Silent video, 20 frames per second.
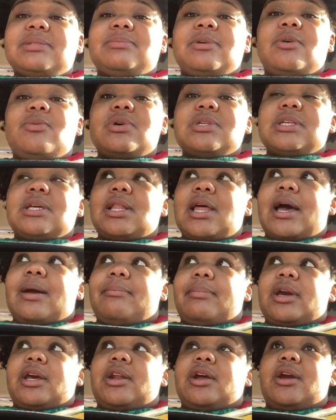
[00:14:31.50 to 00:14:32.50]
was a lot
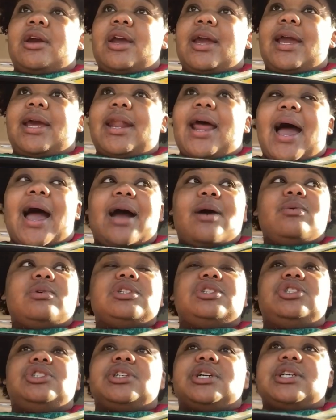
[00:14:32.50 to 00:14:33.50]
better, and I
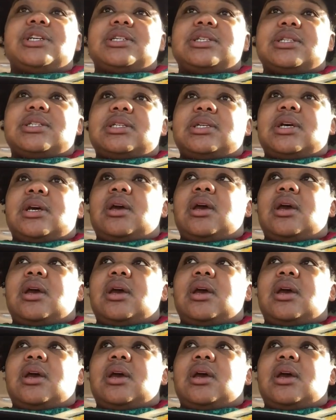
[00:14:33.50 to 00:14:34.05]
was just